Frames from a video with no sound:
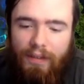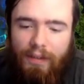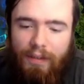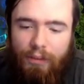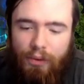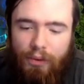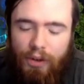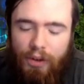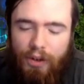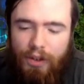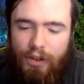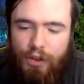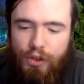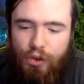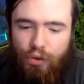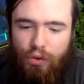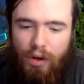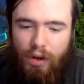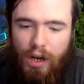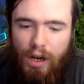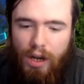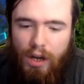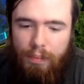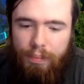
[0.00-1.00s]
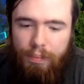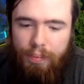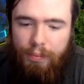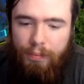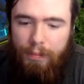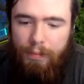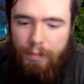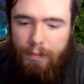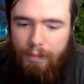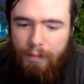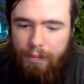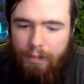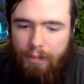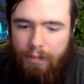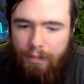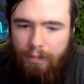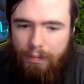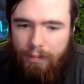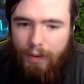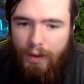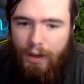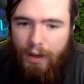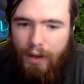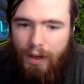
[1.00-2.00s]
We're gonna drop
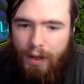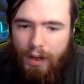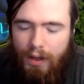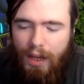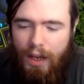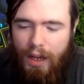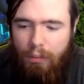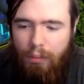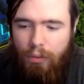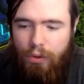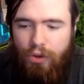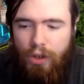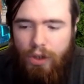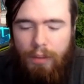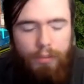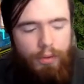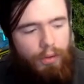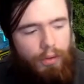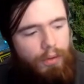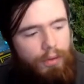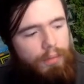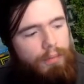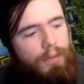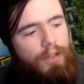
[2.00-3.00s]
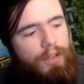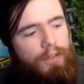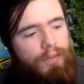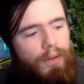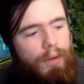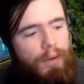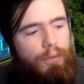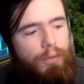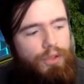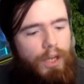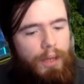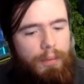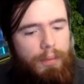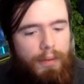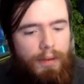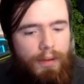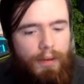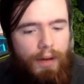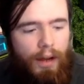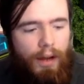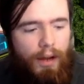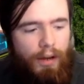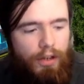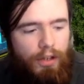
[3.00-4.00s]
uh, yeah, we'll drop two. It's fine. We'll drop the
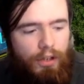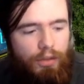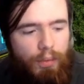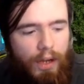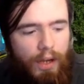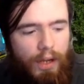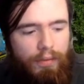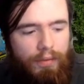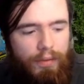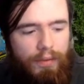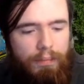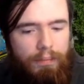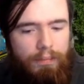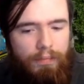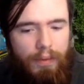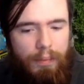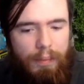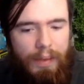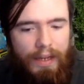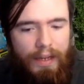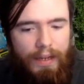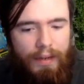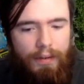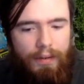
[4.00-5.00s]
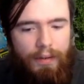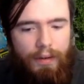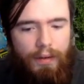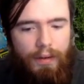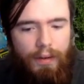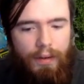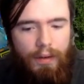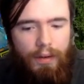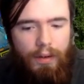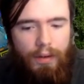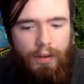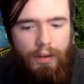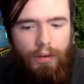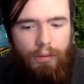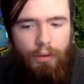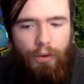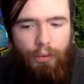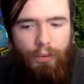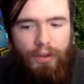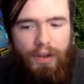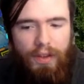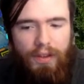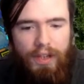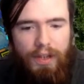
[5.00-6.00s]
Denier as well from, from hand. We
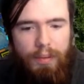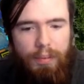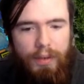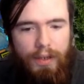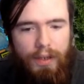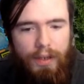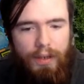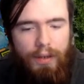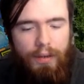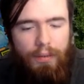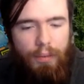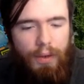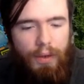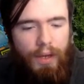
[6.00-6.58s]
go into DPE. We